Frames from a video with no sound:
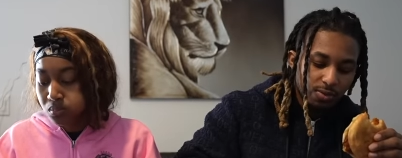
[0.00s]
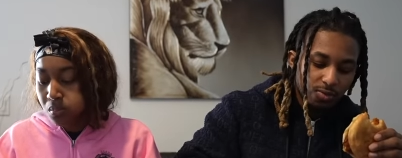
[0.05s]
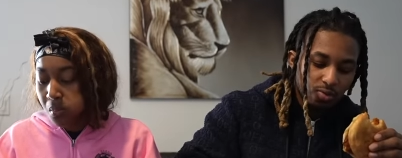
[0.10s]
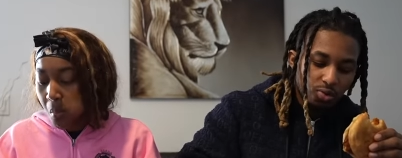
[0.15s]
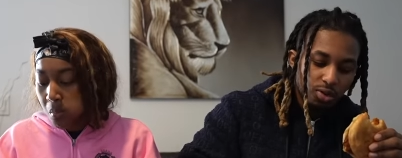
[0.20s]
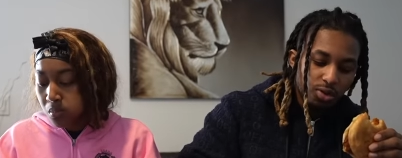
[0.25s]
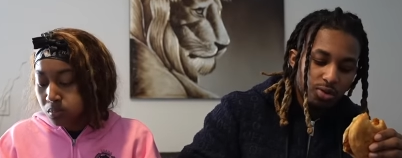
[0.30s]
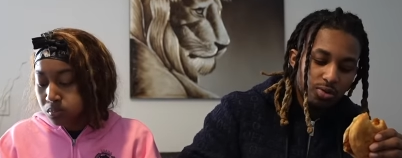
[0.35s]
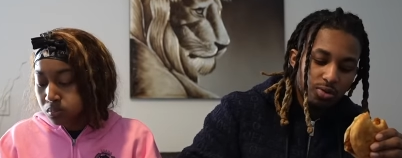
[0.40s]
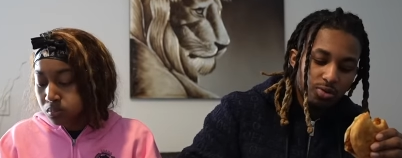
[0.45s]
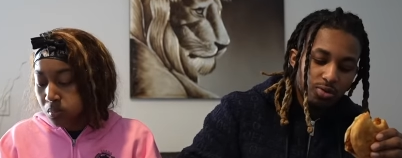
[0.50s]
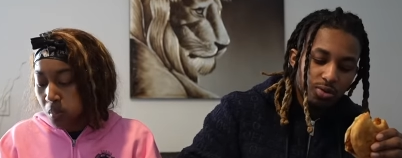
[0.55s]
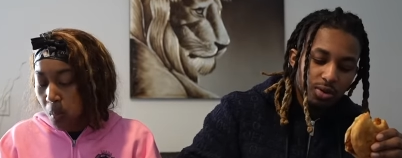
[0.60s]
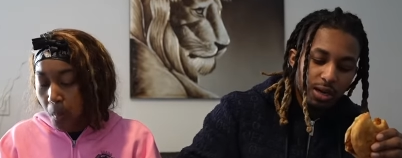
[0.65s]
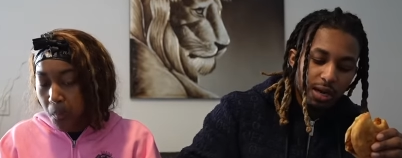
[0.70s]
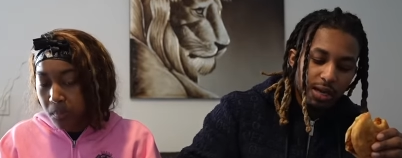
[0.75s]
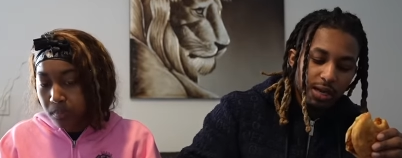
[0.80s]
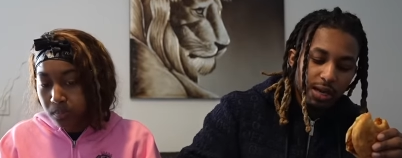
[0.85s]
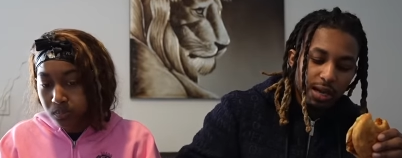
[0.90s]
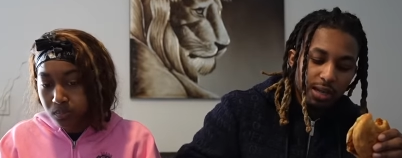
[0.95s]
Speaker 1: Well, you do
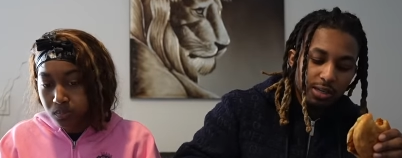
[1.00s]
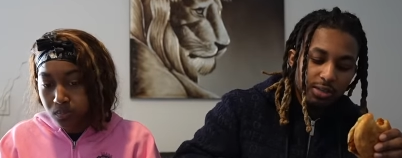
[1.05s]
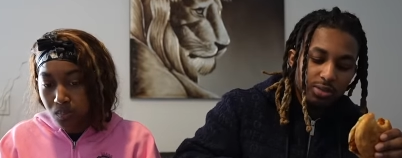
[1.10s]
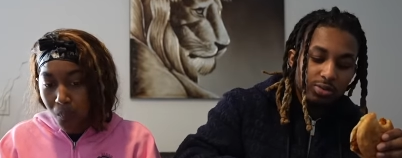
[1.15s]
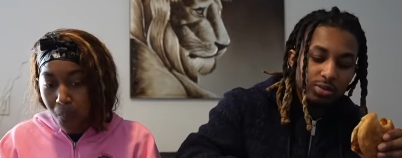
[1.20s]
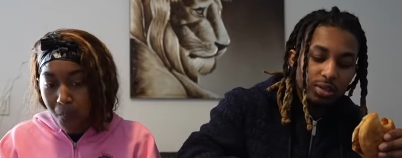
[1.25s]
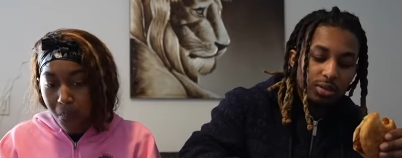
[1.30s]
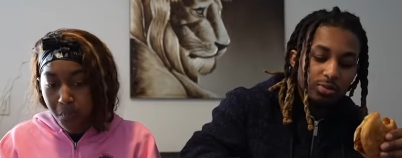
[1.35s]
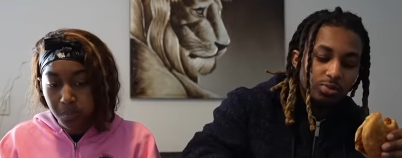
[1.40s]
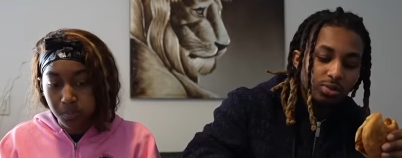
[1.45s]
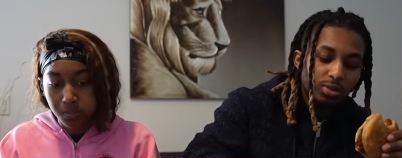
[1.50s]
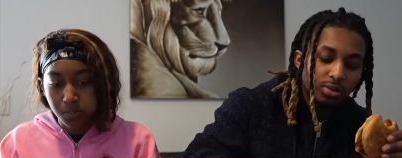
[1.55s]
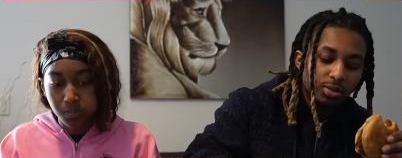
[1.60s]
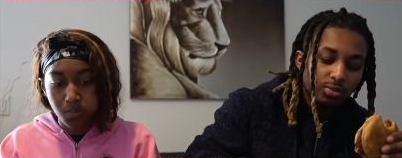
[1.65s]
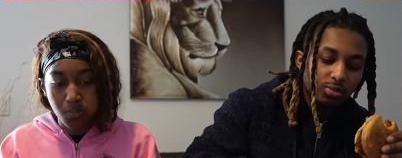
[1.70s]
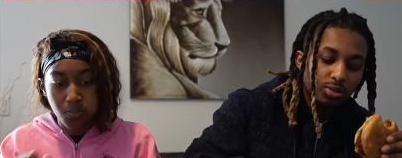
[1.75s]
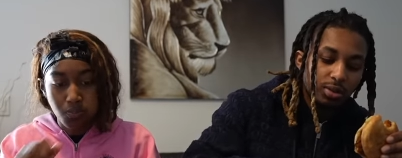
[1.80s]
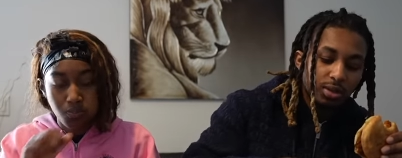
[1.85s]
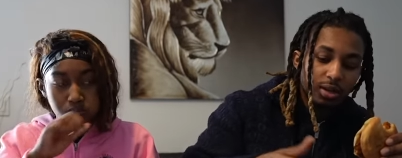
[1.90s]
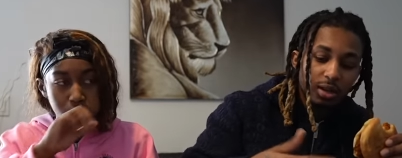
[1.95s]
know. I, actually, uh, we,
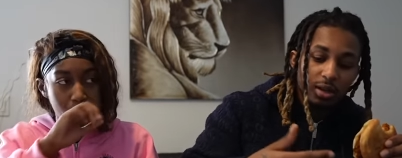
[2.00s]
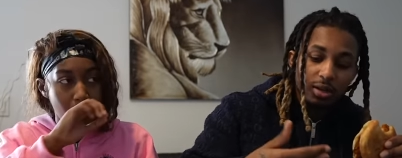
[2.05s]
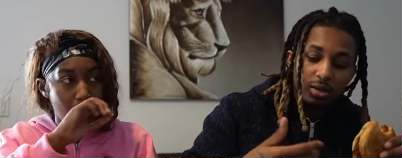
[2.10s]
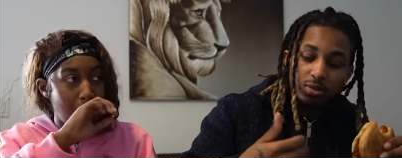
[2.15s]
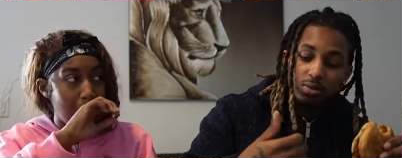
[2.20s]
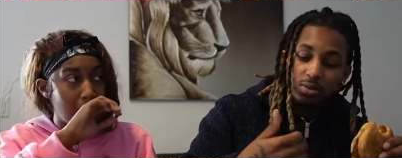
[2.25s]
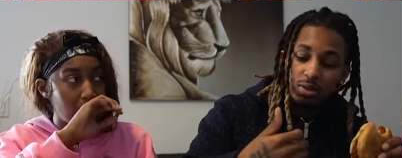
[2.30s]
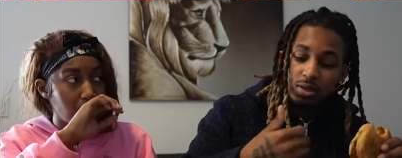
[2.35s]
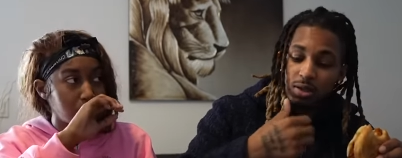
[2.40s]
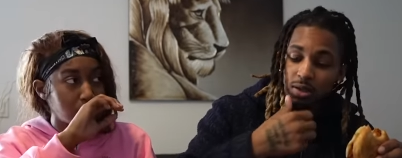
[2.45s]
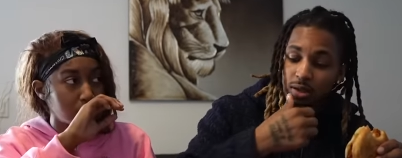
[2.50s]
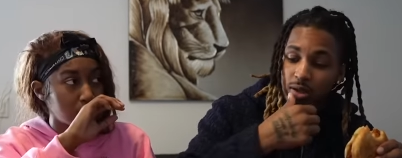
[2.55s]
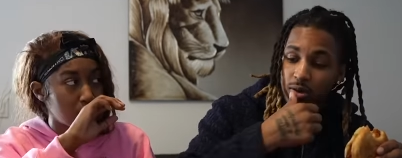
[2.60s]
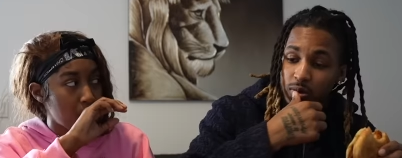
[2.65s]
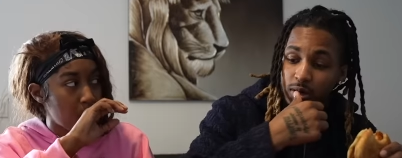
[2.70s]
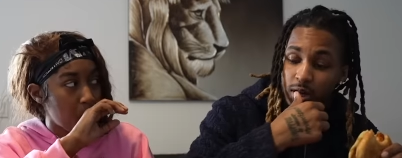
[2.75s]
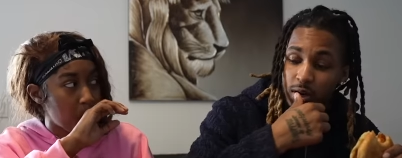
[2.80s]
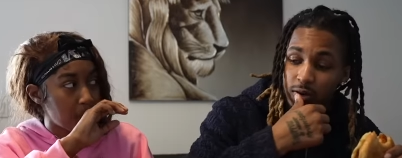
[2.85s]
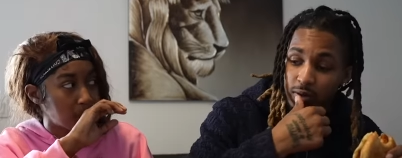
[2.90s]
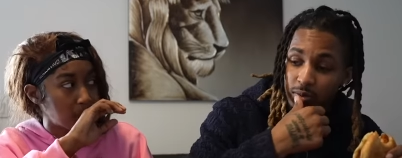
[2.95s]
we did our little deal
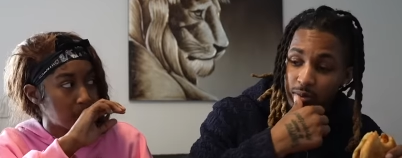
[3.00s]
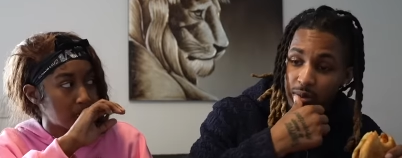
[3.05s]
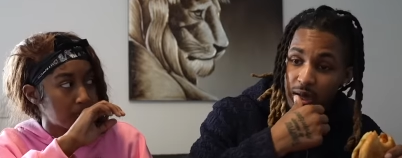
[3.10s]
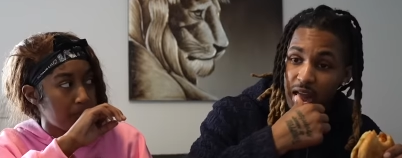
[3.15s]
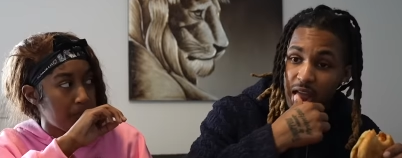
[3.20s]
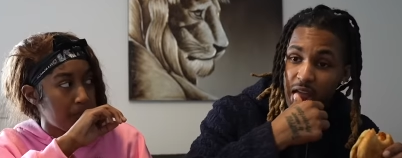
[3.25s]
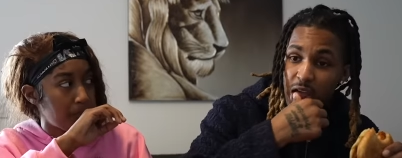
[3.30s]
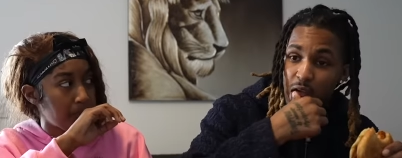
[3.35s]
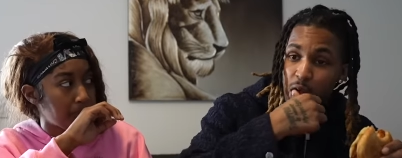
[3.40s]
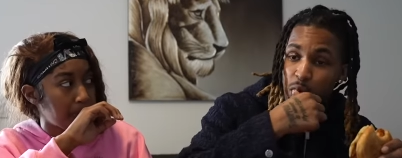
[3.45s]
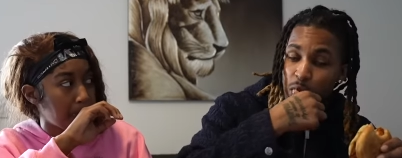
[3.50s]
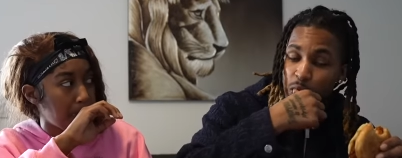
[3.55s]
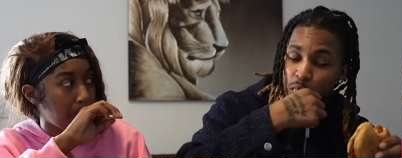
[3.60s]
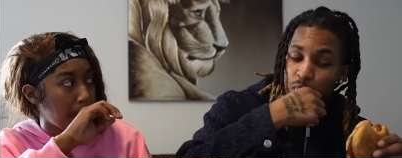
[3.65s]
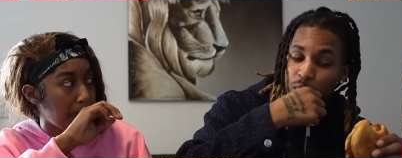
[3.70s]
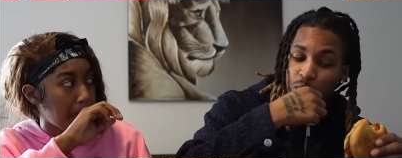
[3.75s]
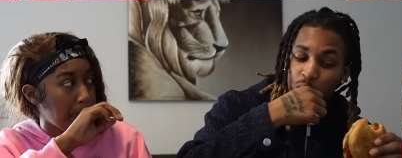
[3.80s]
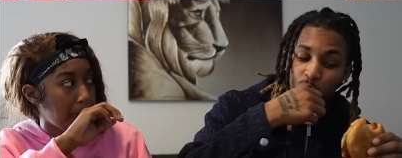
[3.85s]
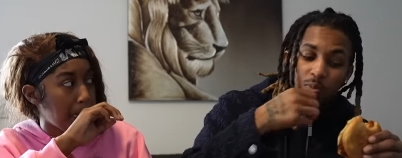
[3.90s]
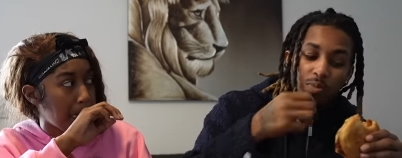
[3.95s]
or whatever, but
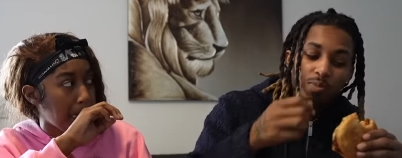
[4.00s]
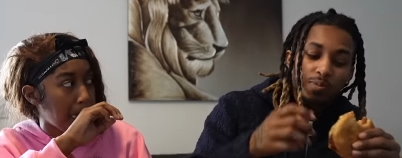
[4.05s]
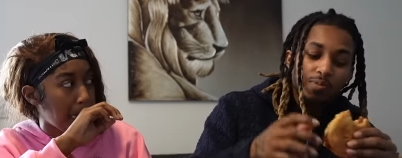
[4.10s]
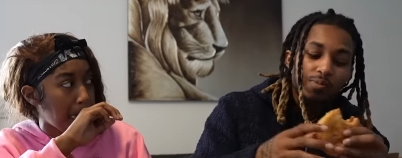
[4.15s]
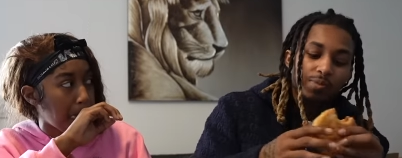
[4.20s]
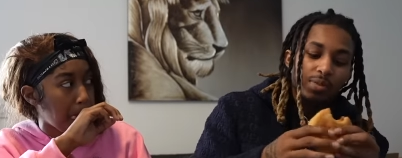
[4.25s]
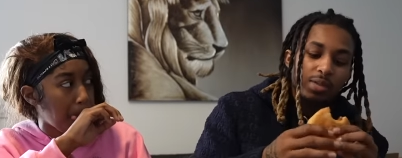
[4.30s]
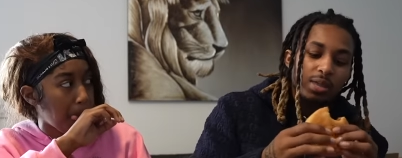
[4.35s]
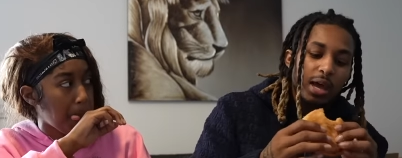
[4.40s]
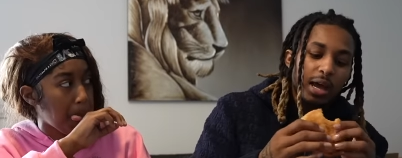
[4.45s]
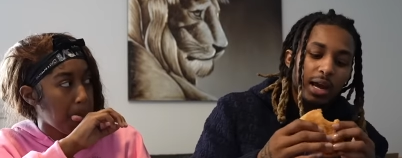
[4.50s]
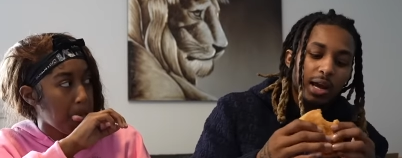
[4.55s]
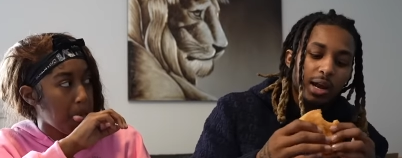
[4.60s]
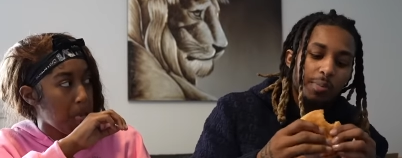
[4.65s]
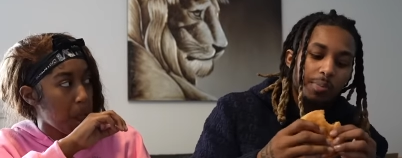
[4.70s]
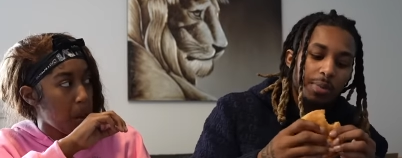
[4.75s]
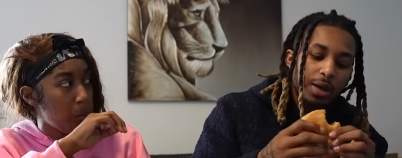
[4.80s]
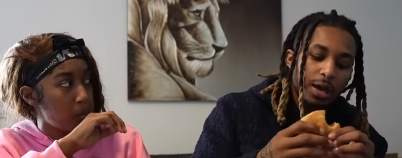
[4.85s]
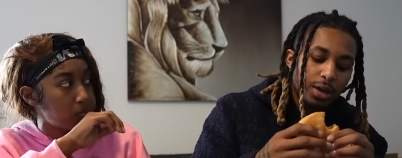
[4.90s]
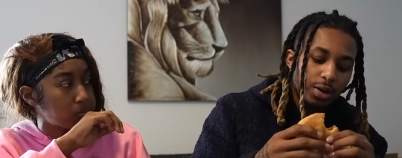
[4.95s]
now that
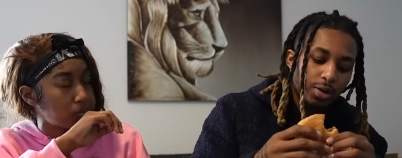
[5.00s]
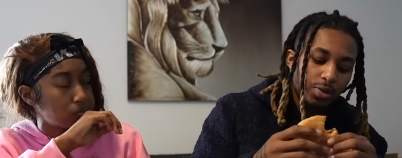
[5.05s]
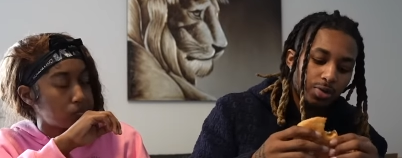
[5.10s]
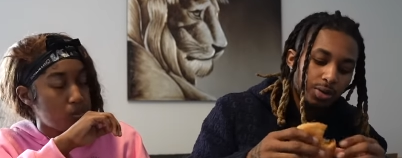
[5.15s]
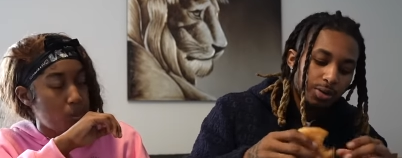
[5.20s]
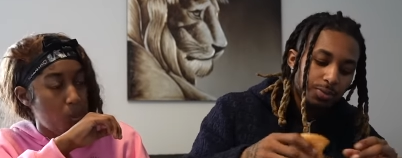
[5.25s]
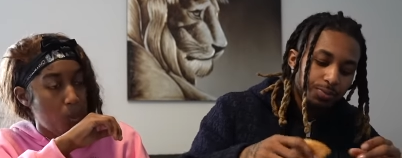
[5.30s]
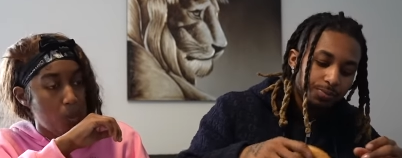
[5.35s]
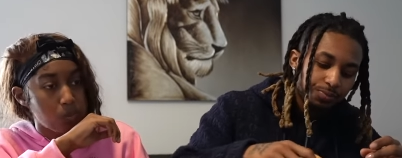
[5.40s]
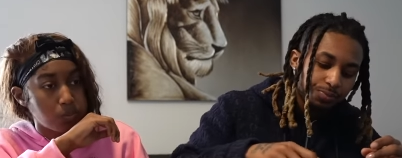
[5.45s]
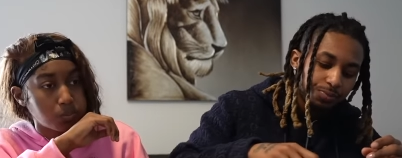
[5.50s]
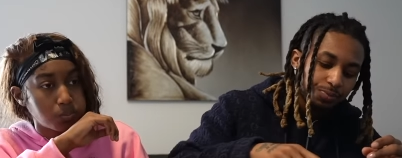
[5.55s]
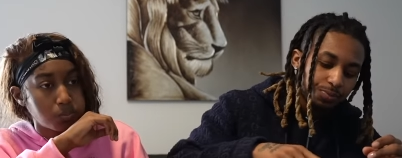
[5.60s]
I'm back on it,